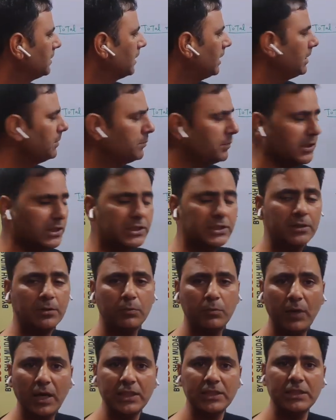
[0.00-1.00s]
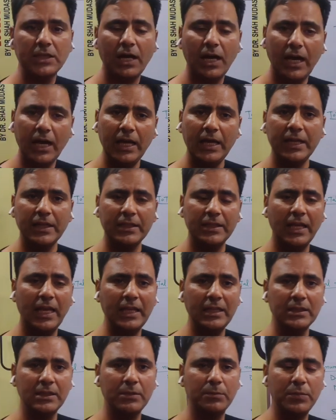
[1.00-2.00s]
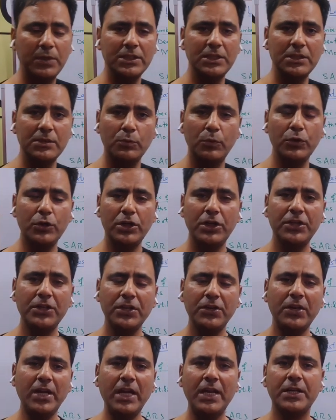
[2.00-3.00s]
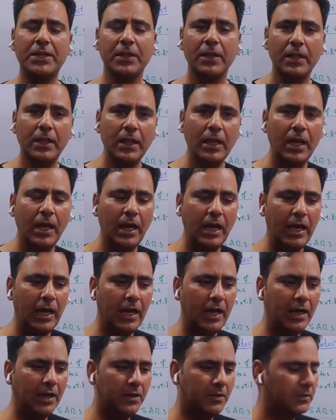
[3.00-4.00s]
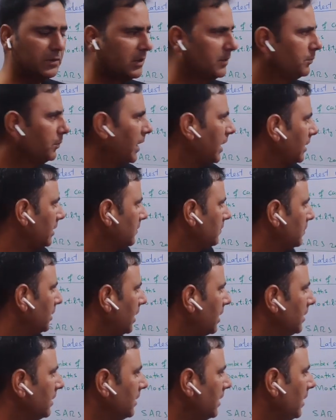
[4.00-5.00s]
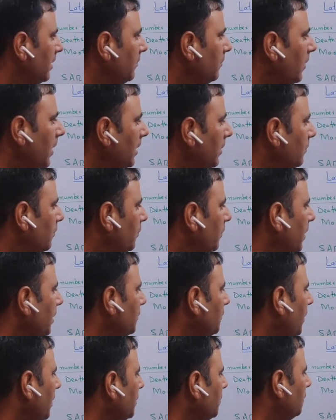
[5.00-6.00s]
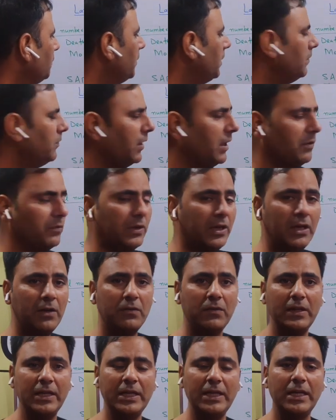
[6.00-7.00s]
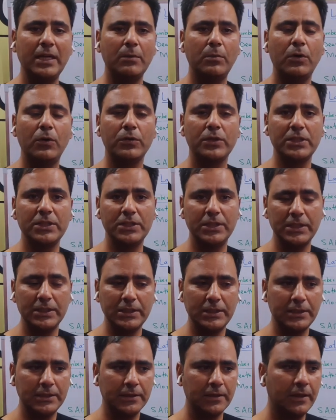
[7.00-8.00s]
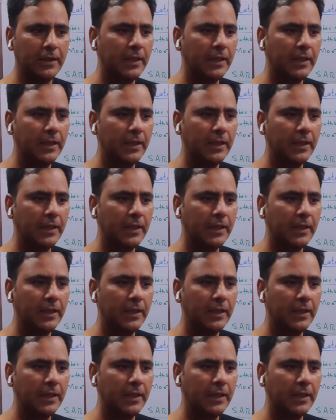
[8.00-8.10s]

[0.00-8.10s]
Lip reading: 10%, much higher than the present mortality rate. Then why we are worried about this disease?